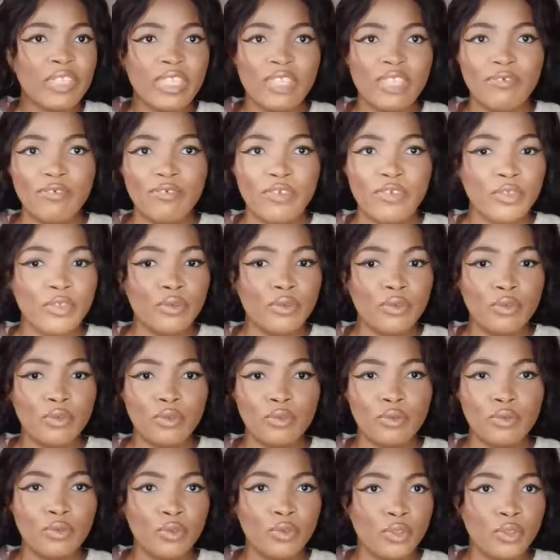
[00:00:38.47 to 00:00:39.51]
the video
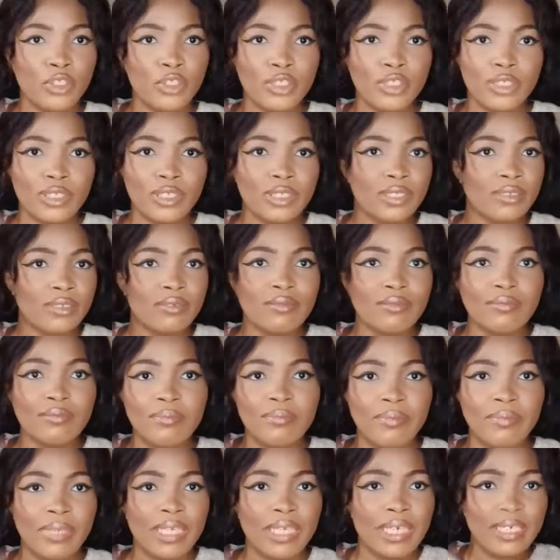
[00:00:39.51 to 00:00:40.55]
will just
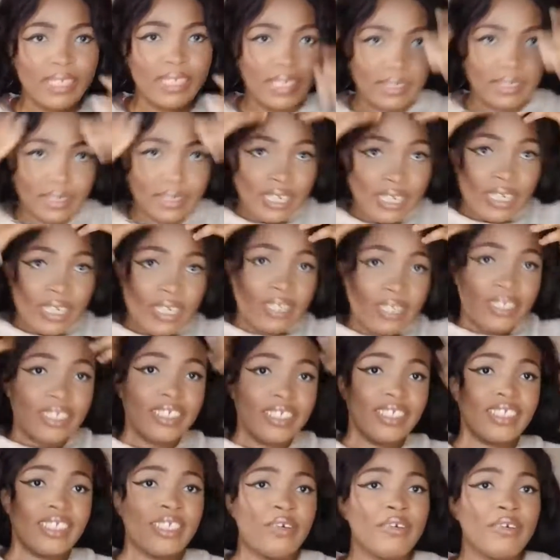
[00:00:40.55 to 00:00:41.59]
be like that. This
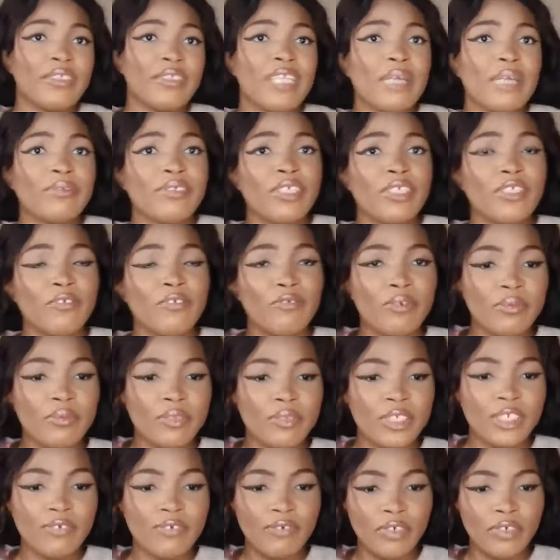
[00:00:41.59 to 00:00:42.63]
is the second time trying to film
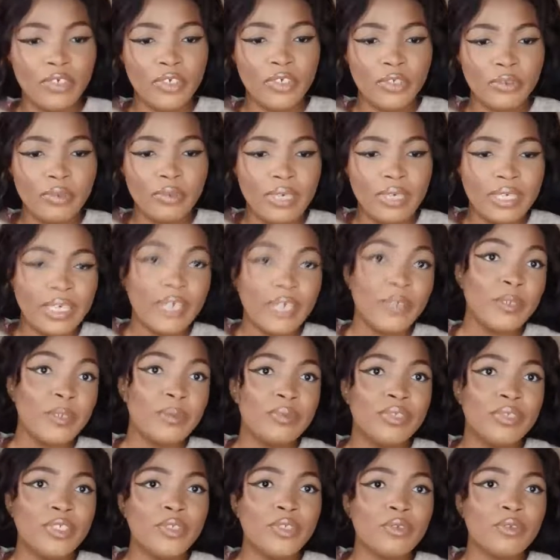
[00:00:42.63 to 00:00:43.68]
this video, and I
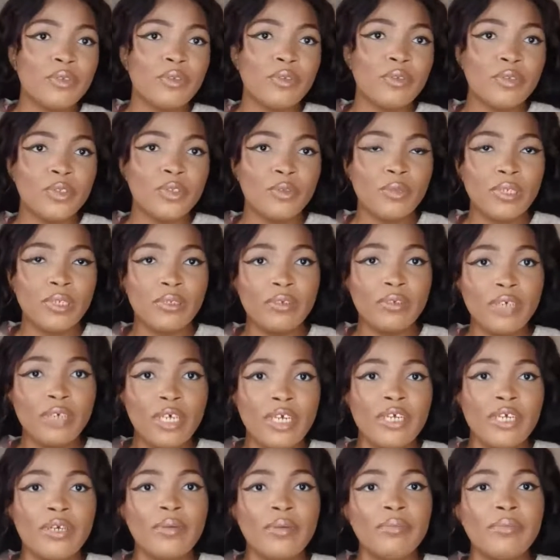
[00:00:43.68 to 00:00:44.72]
hope this one goes well.
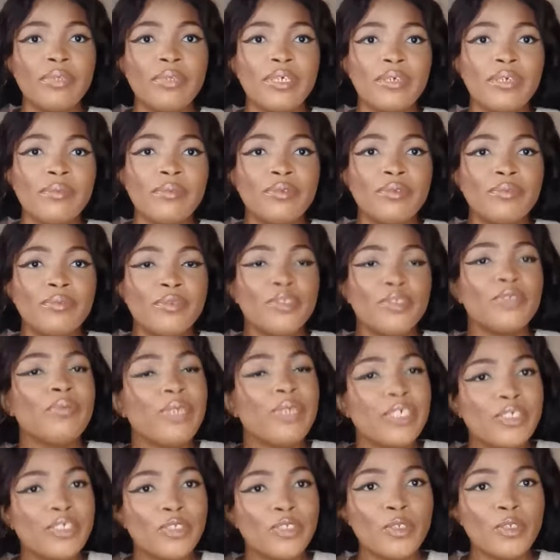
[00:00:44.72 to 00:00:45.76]
Do
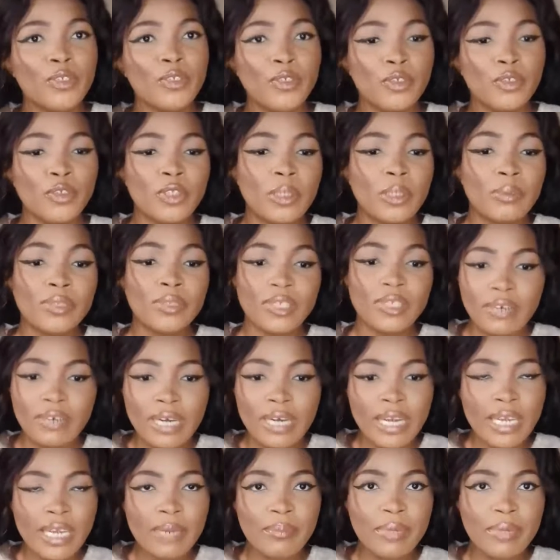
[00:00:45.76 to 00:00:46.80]
make sure to
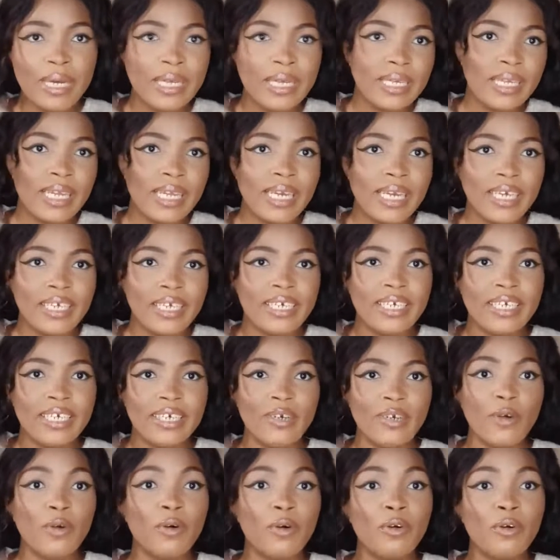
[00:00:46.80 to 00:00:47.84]
subscribe and like,
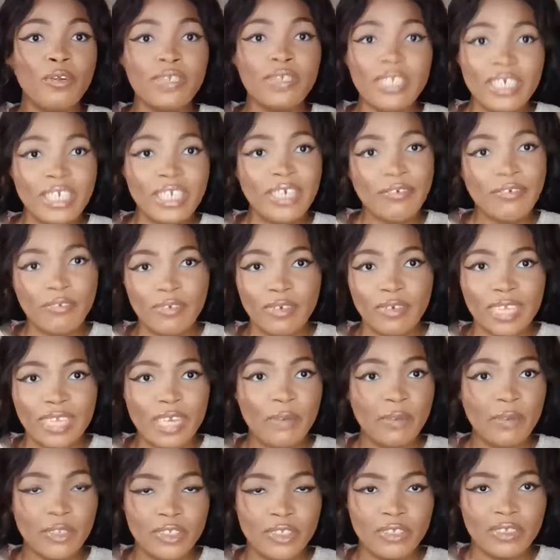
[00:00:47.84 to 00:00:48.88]
only if you
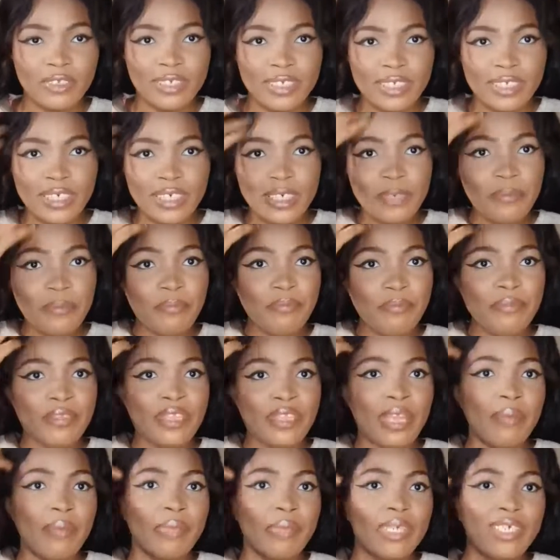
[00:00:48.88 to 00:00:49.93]
like what you see,
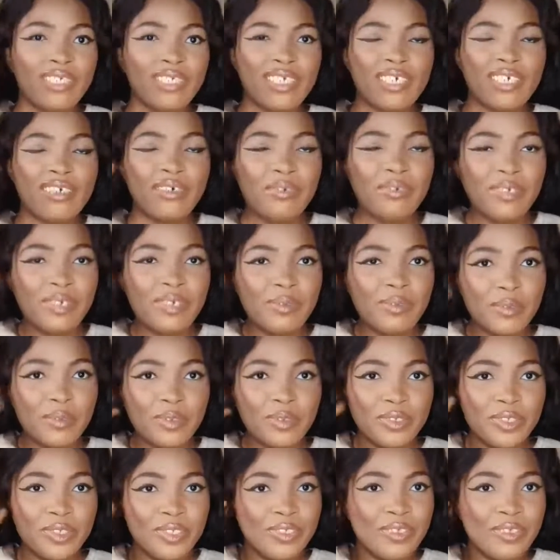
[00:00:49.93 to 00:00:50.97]
because I don't really
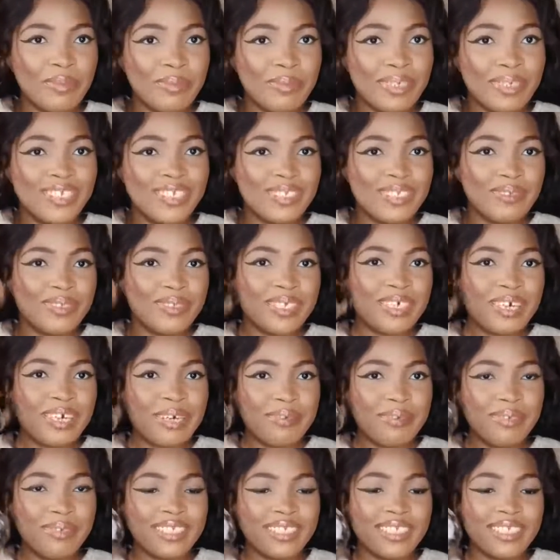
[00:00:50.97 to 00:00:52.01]
want dormant
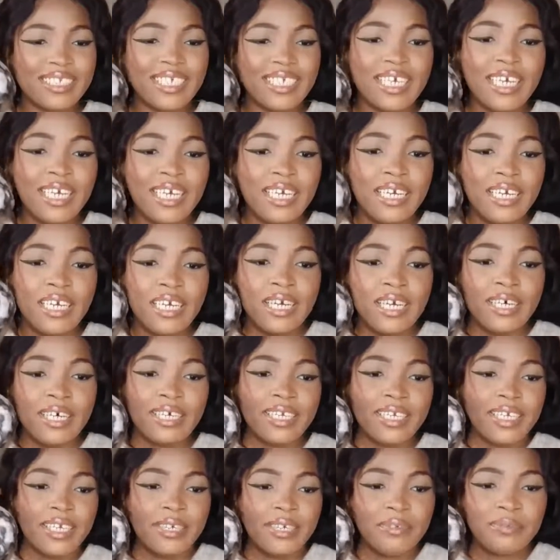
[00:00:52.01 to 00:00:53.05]
subscribers.
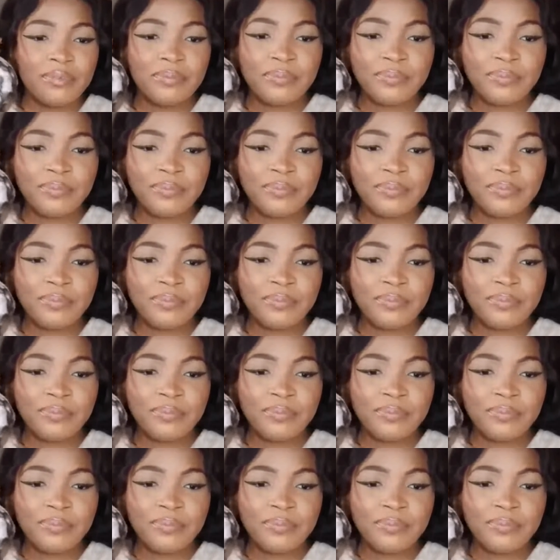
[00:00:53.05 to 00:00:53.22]
Okay,